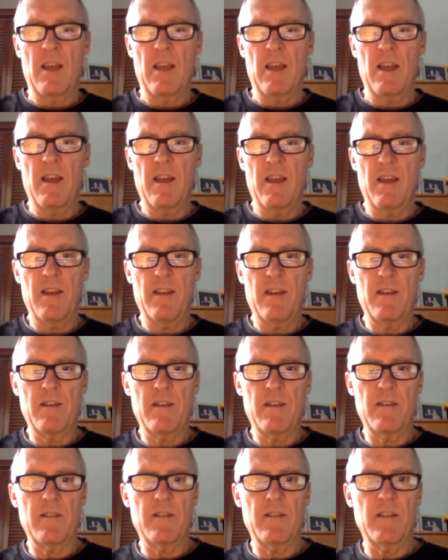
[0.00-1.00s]
And
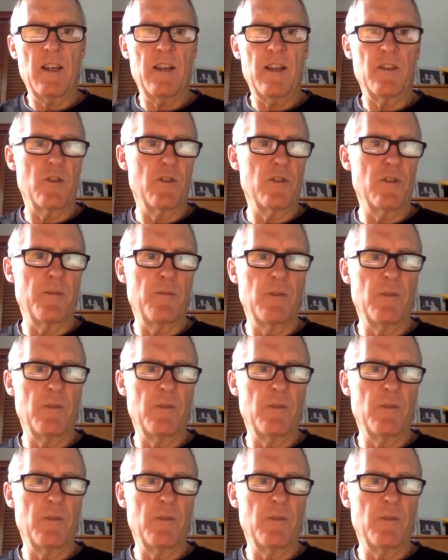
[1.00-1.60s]
yeah, turn them